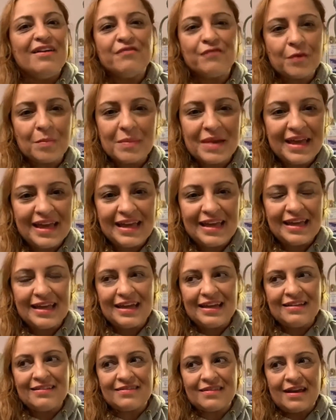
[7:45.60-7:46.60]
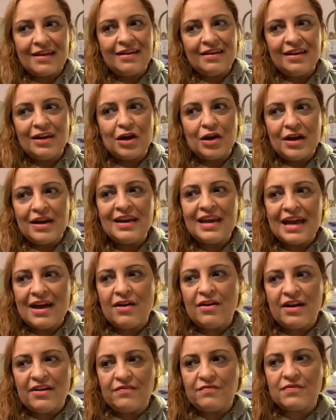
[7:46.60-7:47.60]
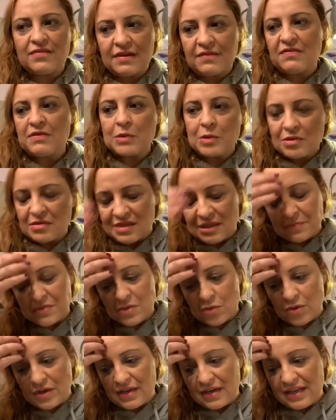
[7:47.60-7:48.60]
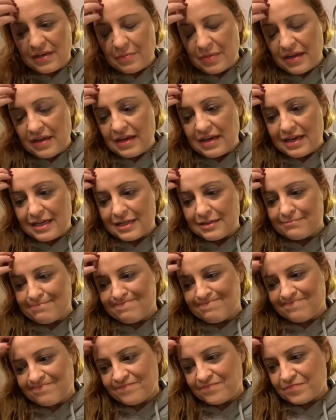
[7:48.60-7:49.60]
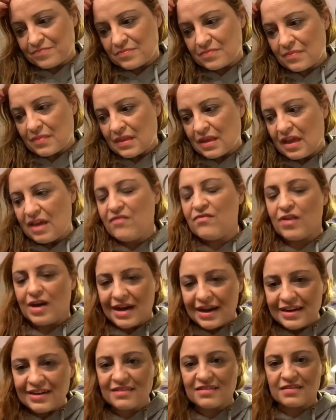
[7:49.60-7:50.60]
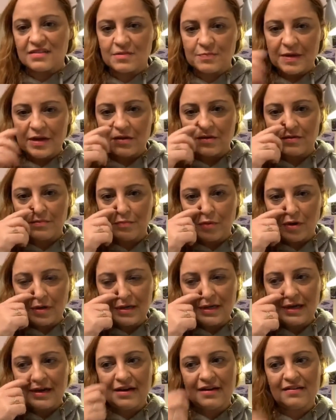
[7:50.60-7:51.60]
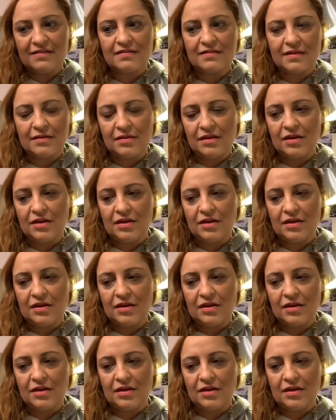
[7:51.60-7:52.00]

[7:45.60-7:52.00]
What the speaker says: for me, and now have subsequently been invited to speak on podcasts.